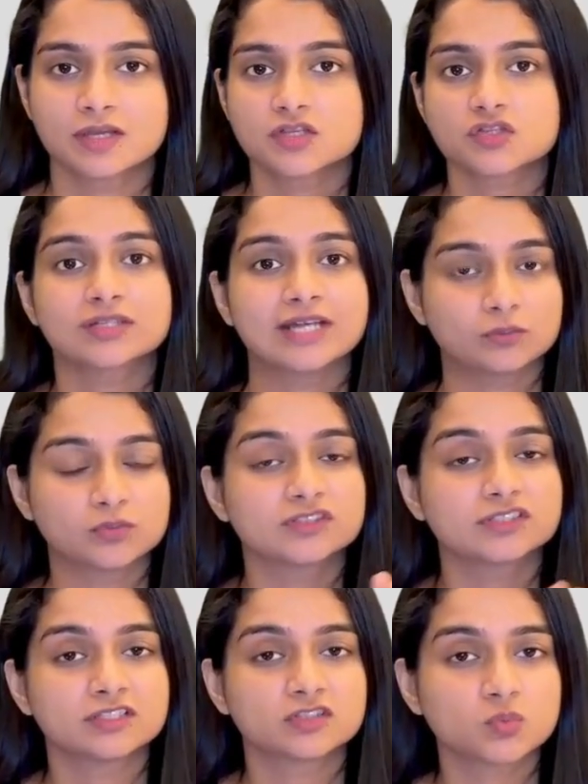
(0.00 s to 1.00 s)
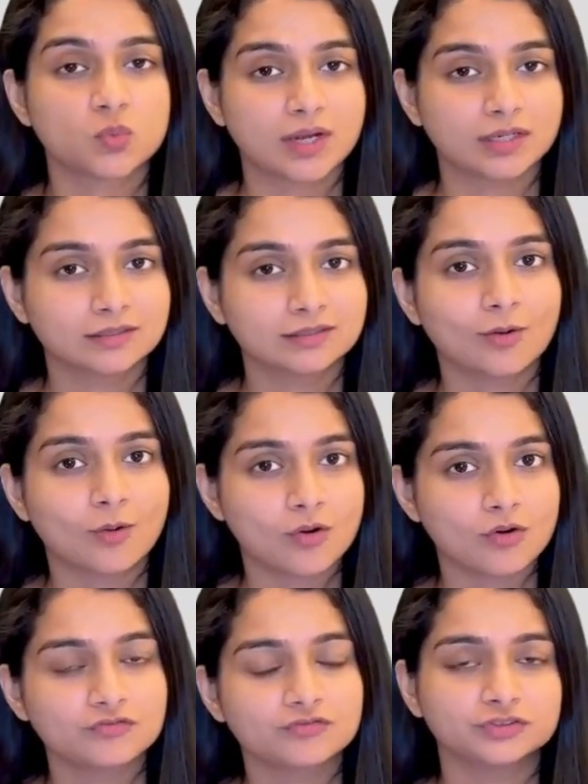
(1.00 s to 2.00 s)
So that was case 1
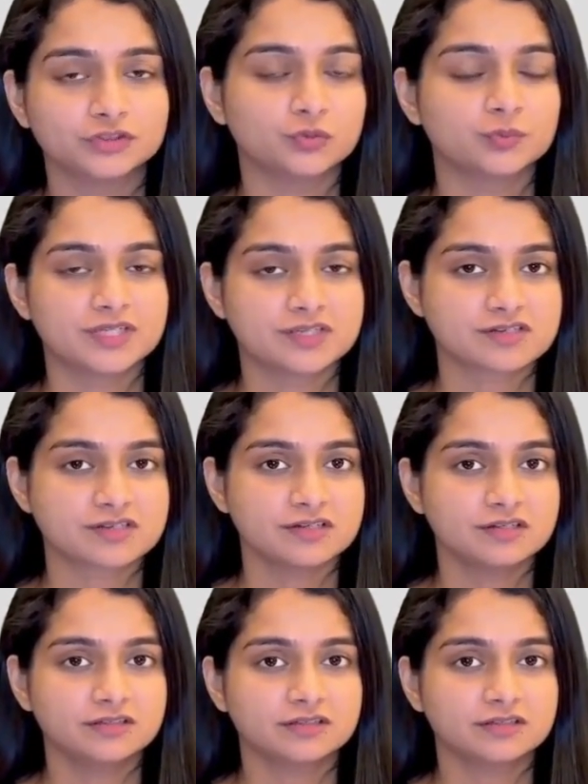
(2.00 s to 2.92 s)
of new PSR.